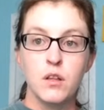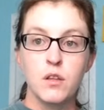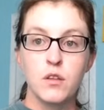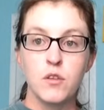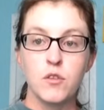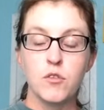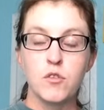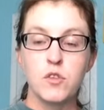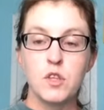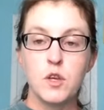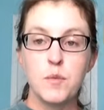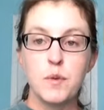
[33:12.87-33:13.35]

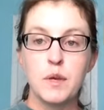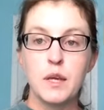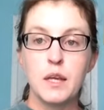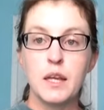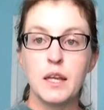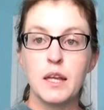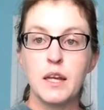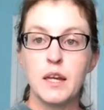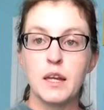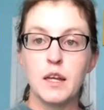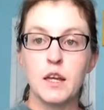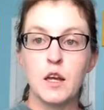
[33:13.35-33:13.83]
you'll see me
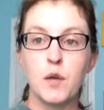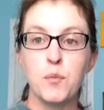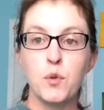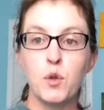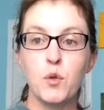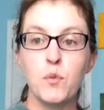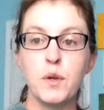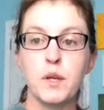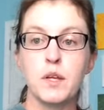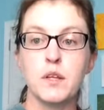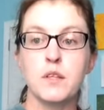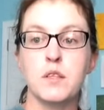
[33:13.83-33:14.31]
again in a couple
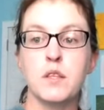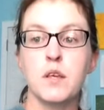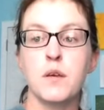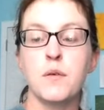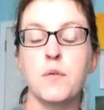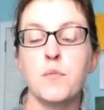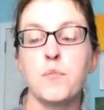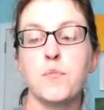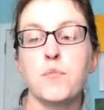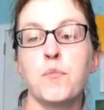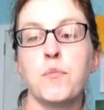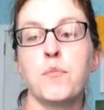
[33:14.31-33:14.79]
of weeks.
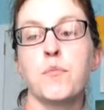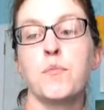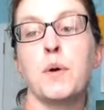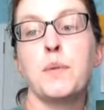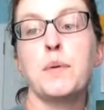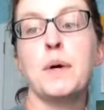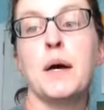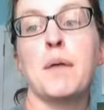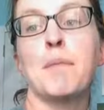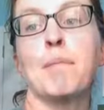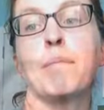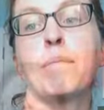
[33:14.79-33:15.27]
Bye
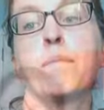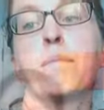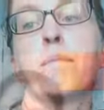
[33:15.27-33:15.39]
bye.